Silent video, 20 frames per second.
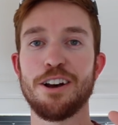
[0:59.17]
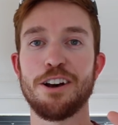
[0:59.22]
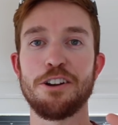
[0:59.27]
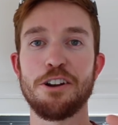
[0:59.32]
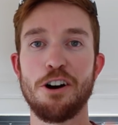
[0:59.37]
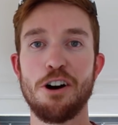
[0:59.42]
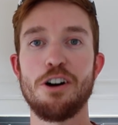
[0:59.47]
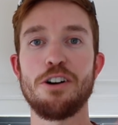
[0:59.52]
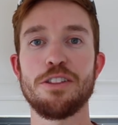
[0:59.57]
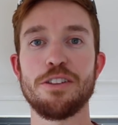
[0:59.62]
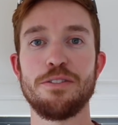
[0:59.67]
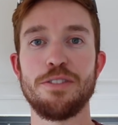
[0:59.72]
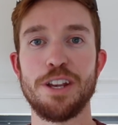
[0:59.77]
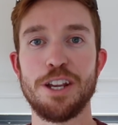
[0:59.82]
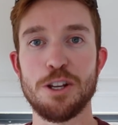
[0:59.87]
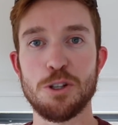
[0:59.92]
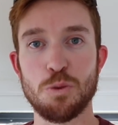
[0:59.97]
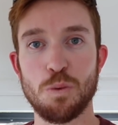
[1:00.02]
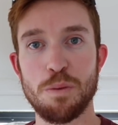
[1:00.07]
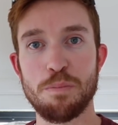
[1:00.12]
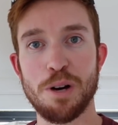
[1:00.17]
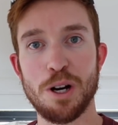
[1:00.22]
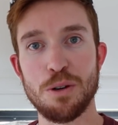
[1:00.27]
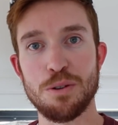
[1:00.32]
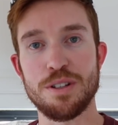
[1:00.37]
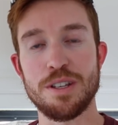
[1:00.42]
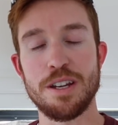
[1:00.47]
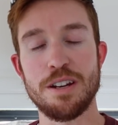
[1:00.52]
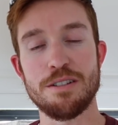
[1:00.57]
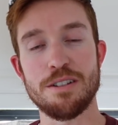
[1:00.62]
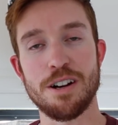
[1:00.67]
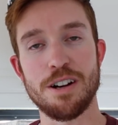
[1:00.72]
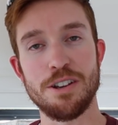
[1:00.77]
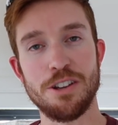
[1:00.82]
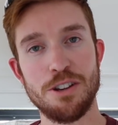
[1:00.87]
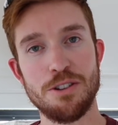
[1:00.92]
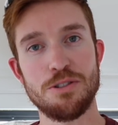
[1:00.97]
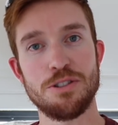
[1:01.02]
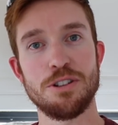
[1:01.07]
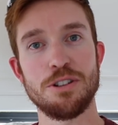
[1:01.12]
on all the videos we post here on
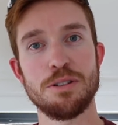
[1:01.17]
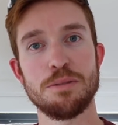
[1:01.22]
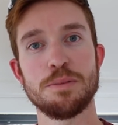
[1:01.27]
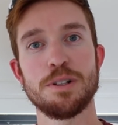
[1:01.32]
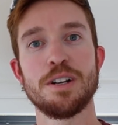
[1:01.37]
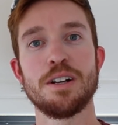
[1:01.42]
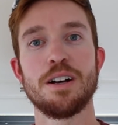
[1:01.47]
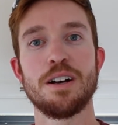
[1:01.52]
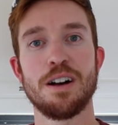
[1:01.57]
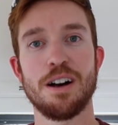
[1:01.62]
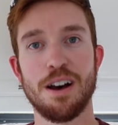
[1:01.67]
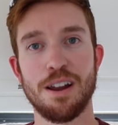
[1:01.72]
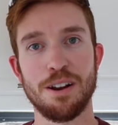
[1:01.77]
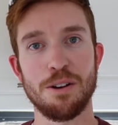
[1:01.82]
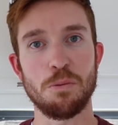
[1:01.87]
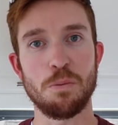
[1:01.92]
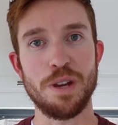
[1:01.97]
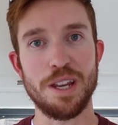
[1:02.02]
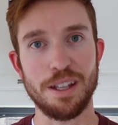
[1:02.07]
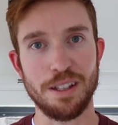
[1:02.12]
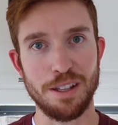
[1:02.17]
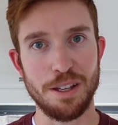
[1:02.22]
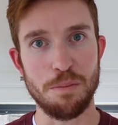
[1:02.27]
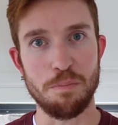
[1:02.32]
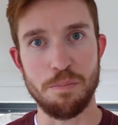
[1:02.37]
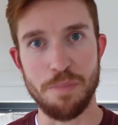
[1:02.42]
YouTube on a weekly